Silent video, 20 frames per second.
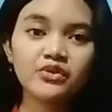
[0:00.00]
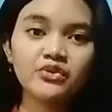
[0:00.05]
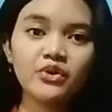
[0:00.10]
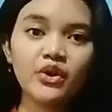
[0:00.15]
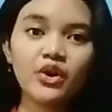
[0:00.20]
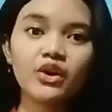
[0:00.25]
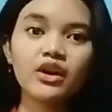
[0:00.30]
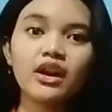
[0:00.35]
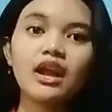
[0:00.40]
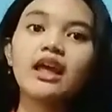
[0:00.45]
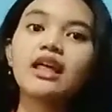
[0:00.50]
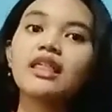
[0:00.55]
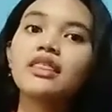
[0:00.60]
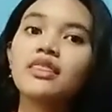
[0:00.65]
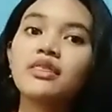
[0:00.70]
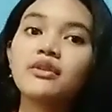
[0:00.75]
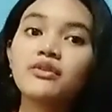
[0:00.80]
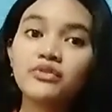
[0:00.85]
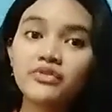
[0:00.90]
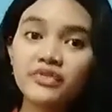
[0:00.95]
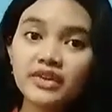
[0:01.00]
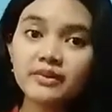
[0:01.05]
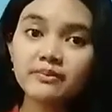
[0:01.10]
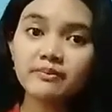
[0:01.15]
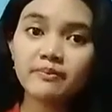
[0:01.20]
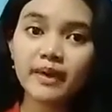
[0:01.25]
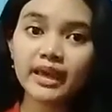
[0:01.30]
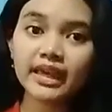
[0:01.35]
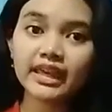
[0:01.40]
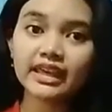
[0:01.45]
for the
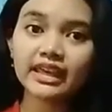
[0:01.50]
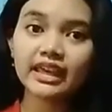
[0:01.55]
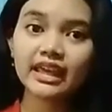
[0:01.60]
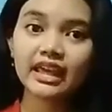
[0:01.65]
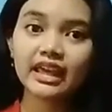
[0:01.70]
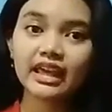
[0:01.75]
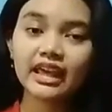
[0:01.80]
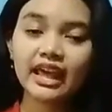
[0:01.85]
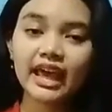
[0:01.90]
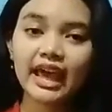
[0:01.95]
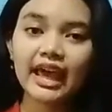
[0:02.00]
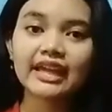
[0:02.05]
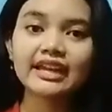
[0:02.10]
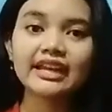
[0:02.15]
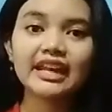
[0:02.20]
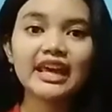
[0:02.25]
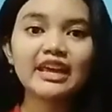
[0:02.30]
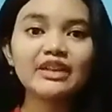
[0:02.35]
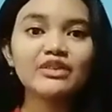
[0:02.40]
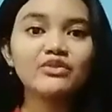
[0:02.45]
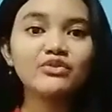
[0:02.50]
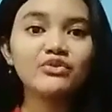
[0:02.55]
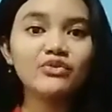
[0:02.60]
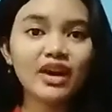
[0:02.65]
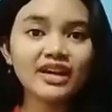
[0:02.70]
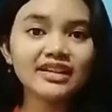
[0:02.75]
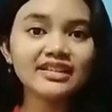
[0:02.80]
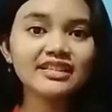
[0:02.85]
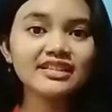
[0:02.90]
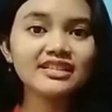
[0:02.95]
feedback and
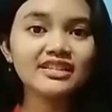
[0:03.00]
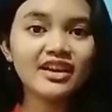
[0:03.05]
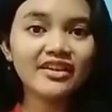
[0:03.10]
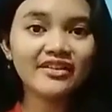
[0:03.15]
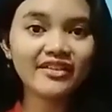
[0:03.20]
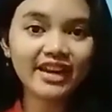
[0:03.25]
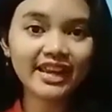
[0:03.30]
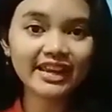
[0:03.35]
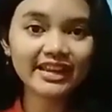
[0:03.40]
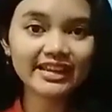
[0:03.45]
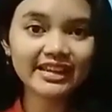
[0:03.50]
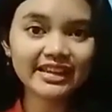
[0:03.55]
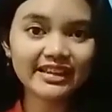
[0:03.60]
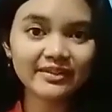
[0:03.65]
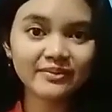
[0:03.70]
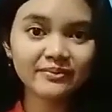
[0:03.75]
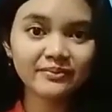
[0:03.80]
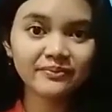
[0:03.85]
advice directly.